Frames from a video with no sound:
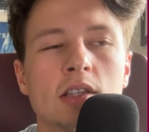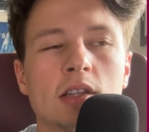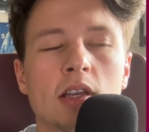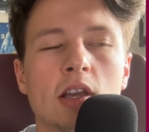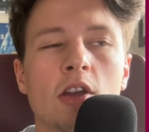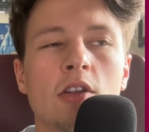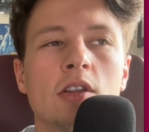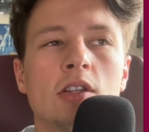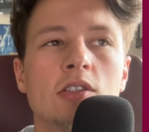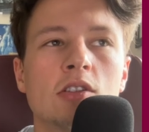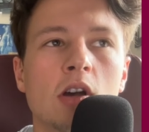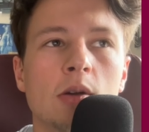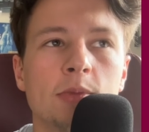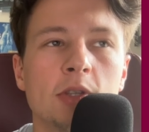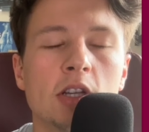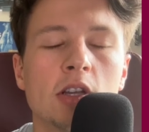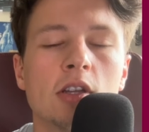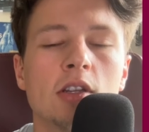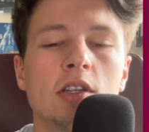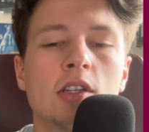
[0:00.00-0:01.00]
are the only time
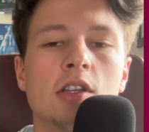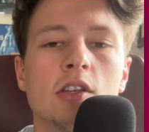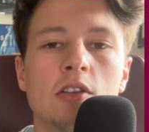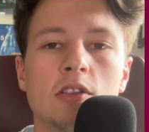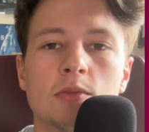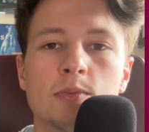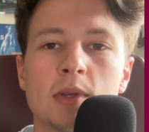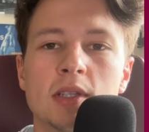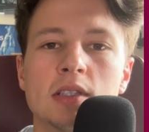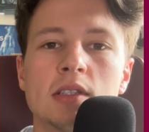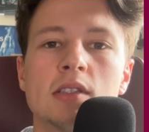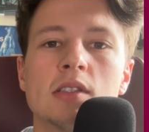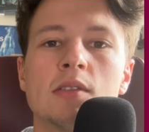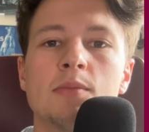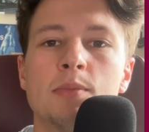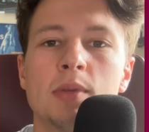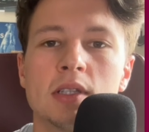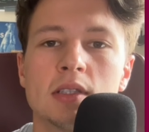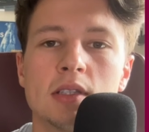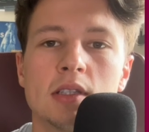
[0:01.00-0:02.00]
you can accuse Business
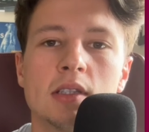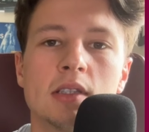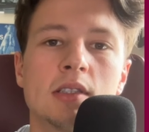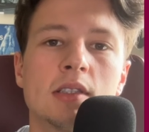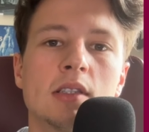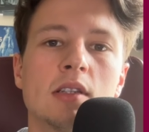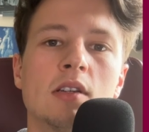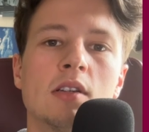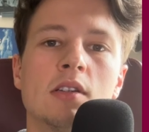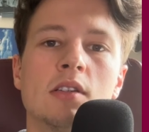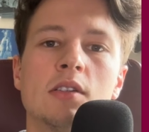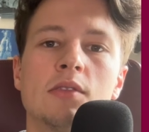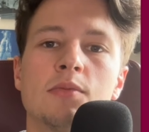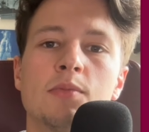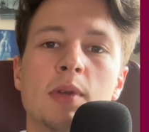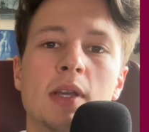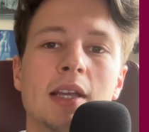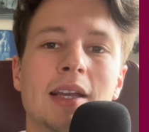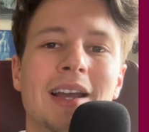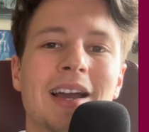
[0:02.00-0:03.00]
of Business of
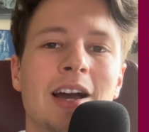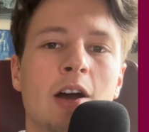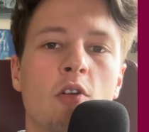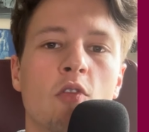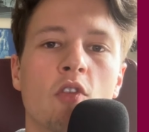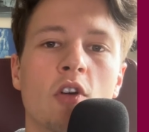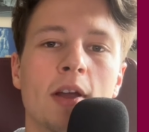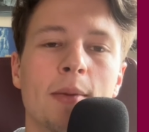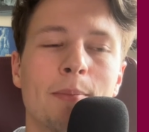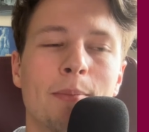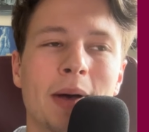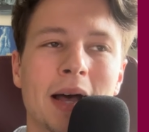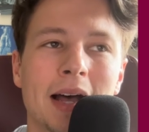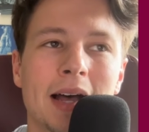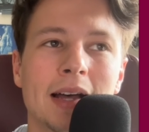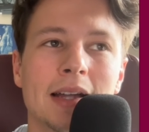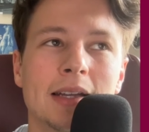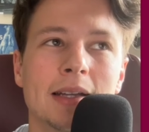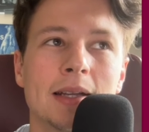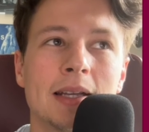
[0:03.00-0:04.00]
being outright
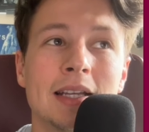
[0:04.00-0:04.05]
bad.